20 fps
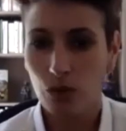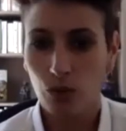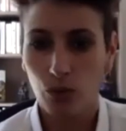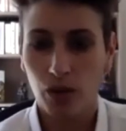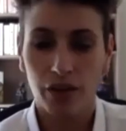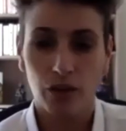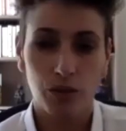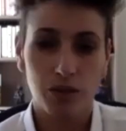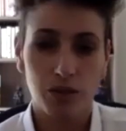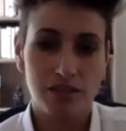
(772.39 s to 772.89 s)
or
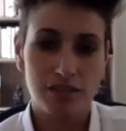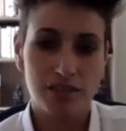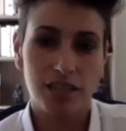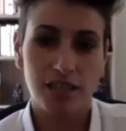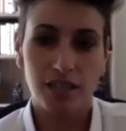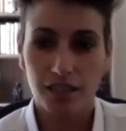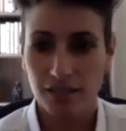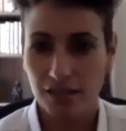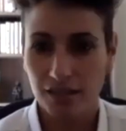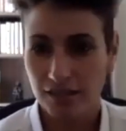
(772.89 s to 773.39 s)
whether we see
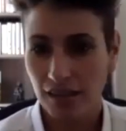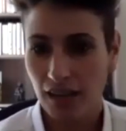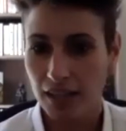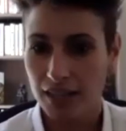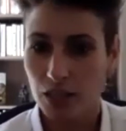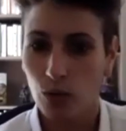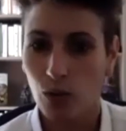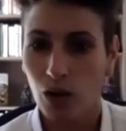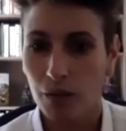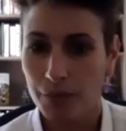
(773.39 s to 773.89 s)
it in these
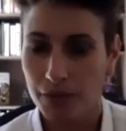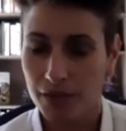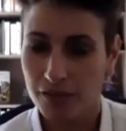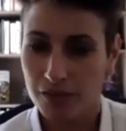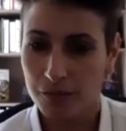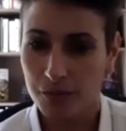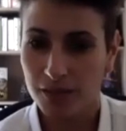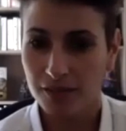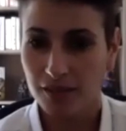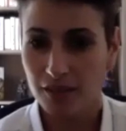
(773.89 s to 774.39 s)
highly cooperative
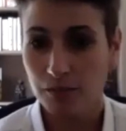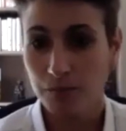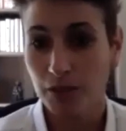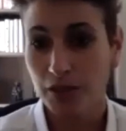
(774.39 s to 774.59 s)
species,